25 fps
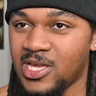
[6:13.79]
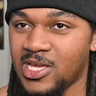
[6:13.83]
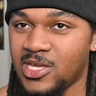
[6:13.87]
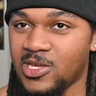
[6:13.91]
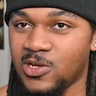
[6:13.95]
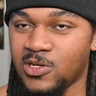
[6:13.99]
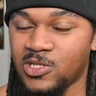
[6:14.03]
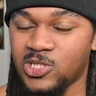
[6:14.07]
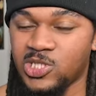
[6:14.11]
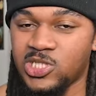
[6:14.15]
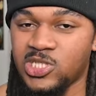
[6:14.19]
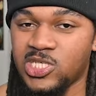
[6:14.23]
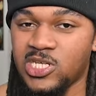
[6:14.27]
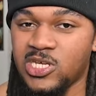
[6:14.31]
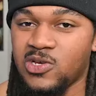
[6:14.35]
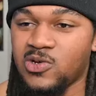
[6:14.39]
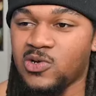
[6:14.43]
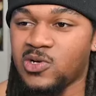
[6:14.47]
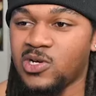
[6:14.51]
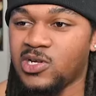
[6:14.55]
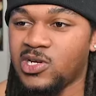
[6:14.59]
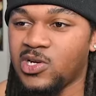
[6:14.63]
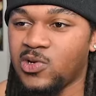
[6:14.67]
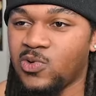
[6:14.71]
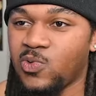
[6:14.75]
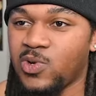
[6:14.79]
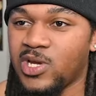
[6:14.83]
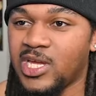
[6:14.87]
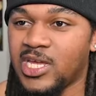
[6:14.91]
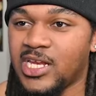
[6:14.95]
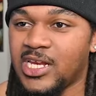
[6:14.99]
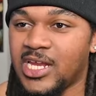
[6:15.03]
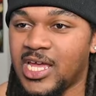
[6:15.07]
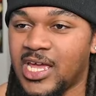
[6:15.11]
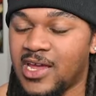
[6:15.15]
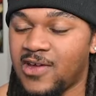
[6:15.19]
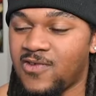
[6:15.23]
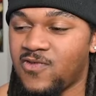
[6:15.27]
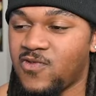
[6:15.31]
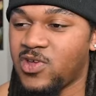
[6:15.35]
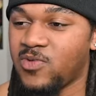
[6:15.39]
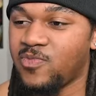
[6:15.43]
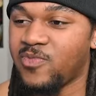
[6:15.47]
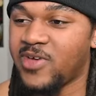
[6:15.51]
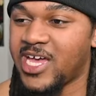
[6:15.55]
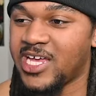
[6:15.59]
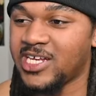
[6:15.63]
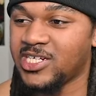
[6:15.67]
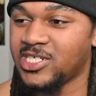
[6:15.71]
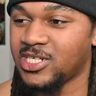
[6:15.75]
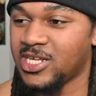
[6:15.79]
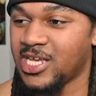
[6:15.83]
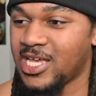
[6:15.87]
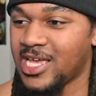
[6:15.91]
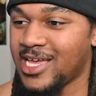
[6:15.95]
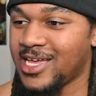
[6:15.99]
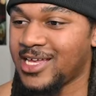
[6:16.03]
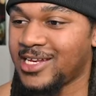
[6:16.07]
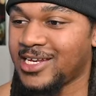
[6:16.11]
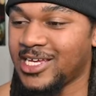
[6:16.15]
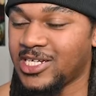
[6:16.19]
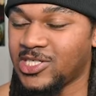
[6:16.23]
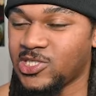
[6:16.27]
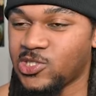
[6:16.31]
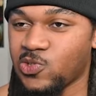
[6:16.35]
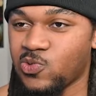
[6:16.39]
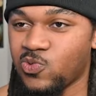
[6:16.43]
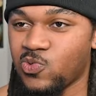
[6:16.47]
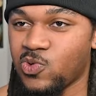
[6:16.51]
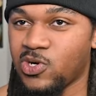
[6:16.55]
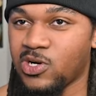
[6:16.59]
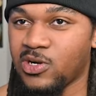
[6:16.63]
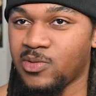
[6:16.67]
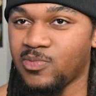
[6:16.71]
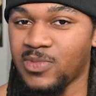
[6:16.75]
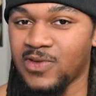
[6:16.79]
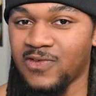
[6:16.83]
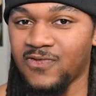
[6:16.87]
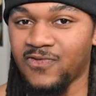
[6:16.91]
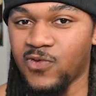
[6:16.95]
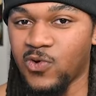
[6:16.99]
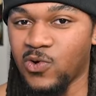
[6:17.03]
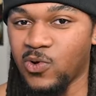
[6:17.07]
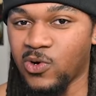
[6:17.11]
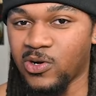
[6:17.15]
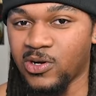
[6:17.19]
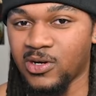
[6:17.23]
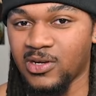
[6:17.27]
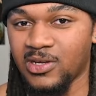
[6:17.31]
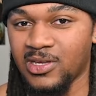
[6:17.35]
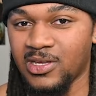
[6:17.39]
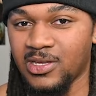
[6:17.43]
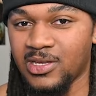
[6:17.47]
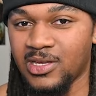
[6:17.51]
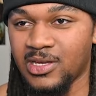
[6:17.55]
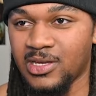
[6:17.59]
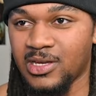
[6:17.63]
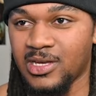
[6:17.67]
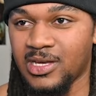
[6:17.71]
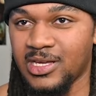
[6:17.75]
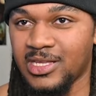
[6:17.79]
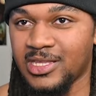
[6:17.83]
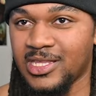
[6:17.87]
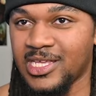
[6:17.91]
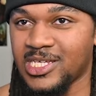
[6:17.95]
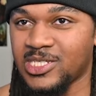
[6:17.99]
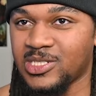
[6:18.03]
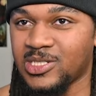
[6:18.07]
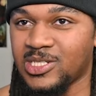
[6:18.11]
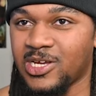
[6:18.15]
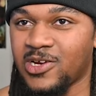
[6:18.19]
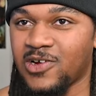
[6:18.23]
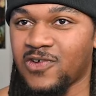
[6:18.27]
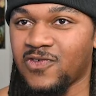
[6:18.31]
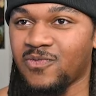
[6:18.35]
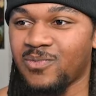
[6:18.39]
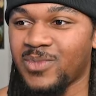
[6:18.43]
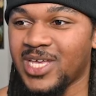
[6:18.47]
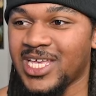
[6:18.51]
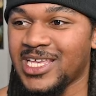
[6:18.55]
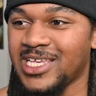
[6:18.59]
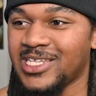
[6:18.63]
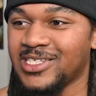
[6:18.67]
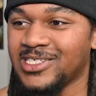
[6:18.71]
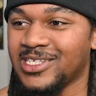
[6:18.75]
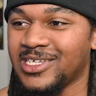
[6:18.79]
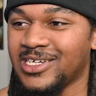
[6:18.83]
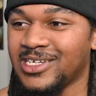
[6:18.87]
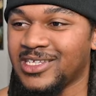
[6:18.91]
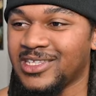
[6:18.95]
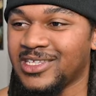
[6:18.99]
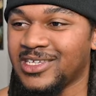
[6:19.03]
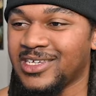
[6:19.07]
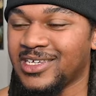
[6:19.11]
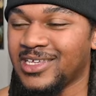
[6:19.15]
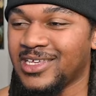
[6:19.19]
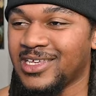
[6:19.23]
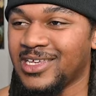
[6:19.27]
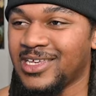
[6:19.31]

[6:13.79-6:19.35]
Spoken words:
You're still gonna win every match that you won before. This nerf means nothing.